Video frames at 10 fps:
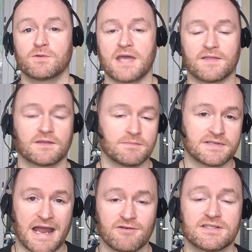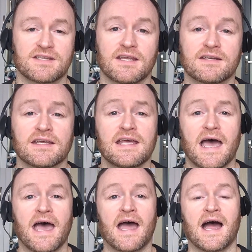you get them guaranteed
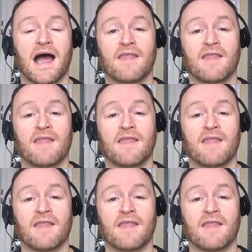uh,